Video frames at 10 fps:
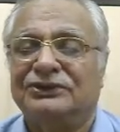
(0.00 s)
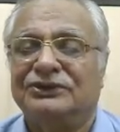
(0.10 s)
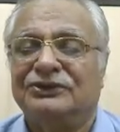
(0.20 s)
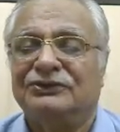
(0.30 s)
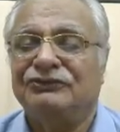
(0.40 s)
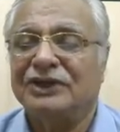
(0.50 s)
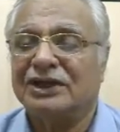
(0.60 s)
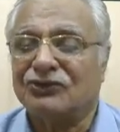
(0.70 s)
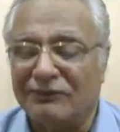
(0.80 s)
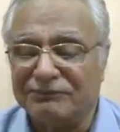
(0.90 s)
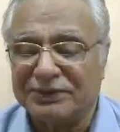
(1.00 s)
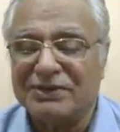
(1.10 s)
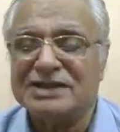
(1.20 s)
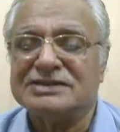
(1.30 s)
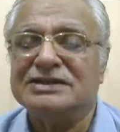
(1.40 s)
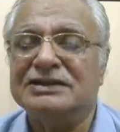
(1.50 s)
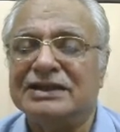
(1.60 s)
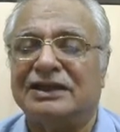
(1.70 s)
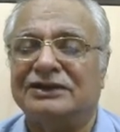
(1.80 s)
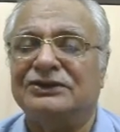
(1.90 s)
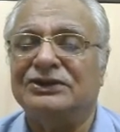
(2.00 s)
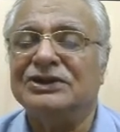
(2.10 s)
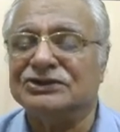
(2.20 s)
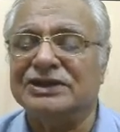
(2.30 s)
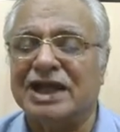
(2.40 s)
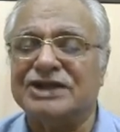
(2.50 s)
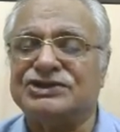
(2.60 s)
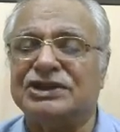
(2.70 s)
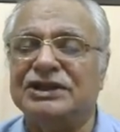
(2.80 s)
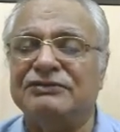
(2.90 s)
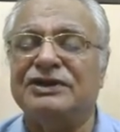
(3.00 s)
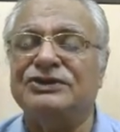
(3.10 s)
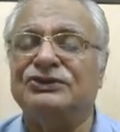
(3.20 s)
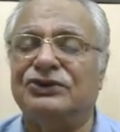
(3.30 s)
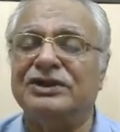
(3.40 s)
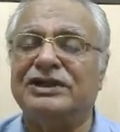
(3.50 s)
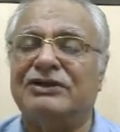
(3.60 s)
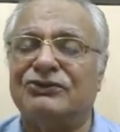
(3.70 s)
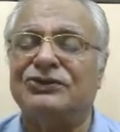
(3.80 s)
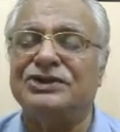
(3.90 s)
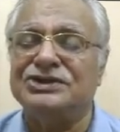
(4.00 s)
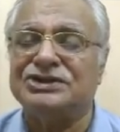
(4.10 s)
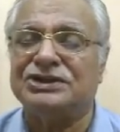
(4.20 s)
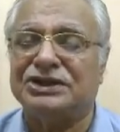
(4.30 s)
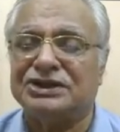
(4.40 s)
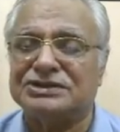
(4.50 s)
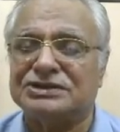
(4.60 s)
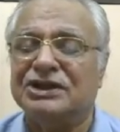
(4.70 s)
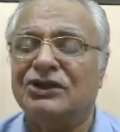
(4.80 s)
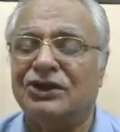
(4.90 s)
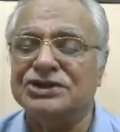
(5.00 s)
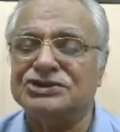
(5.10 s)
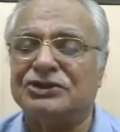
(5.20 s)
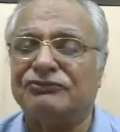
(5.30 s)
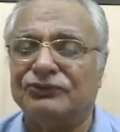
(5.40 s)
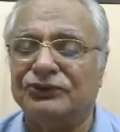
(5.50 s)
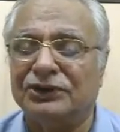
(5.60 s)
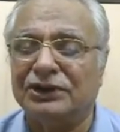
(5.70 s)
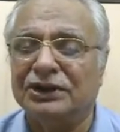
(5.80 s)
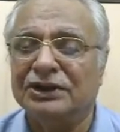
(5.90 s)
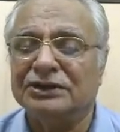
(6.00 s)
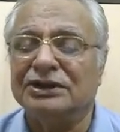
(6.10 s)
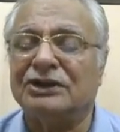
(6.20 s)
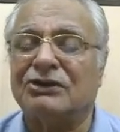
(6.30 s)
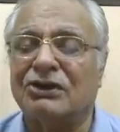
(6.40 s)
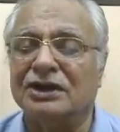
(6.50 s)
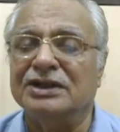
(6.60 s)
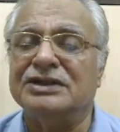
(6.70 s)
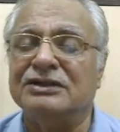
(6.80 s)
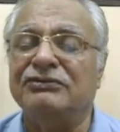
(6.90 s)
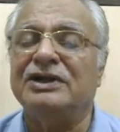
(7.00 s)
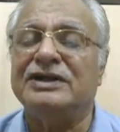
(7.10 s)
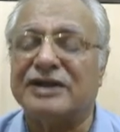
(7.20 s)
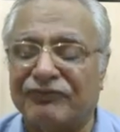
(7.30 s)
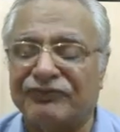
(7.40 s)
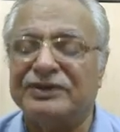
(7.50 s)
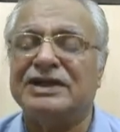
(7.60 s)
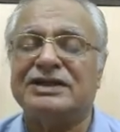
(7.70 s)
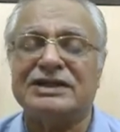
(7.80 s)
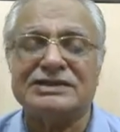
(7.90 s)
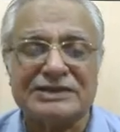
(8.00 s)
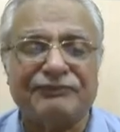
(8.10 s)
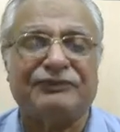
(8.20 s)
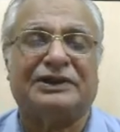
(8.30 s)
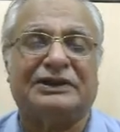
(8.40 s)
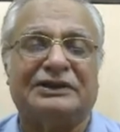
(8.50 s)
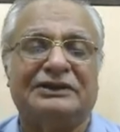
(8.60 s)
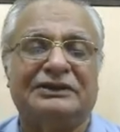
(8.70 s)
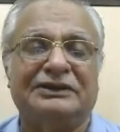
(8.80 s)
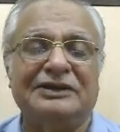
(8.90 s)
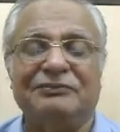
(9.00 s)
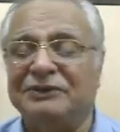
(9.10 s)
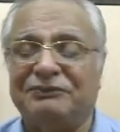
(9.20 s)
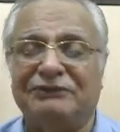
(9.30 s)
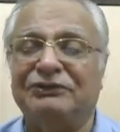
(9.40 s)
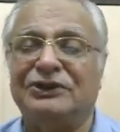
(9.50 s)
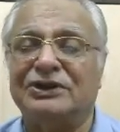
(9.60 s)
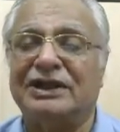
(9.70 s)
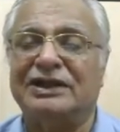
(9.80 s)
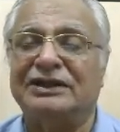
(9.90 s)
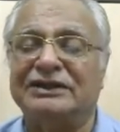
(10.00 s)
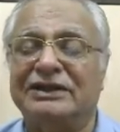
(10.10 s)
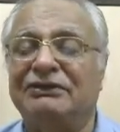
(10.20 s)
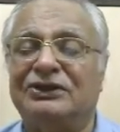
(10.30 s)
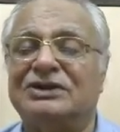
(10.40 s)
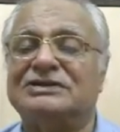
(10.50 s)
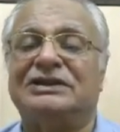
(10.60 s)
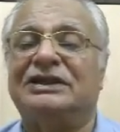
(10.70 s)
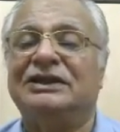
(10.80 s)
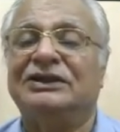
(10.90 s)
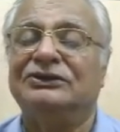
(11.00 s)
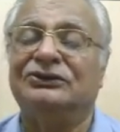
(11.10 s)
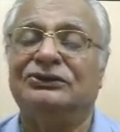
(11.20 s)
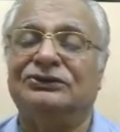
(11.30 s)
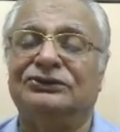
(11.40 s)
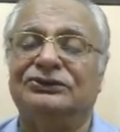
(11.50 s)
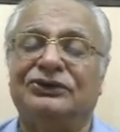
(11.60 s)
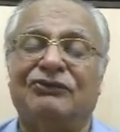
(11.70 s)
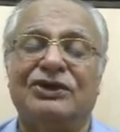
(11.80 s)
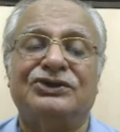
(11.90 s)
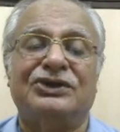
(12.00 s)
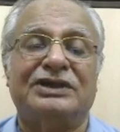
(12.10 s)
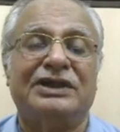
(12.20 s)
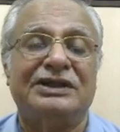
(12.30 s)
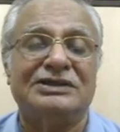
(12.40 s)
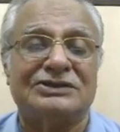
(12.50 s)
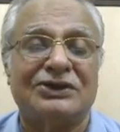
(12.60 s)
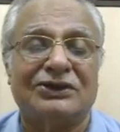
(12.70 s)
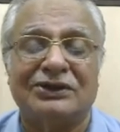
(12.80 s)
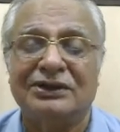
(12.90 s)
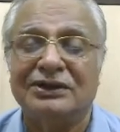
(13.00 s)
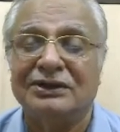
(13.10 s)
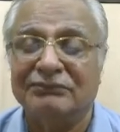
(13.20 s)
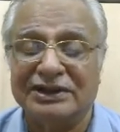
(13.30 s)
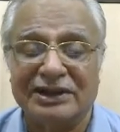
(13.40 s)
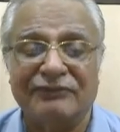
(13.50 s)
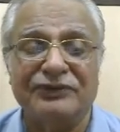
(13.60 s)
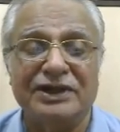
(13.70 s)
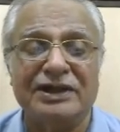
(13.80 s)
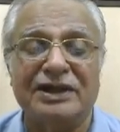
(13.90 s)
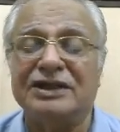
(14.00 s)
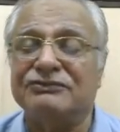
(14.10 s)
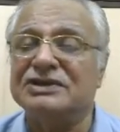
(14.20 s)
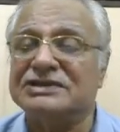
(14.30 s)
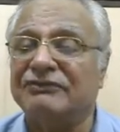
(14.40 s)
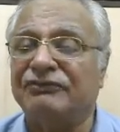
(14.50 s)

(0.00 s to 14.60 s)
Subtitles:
We are compromising there. So naturally, when you don't have good engineers on shop floor, the quality will definitely suffer. People will not agree. They will not say, no, what you are telling is wrong. But definitely it will suffer.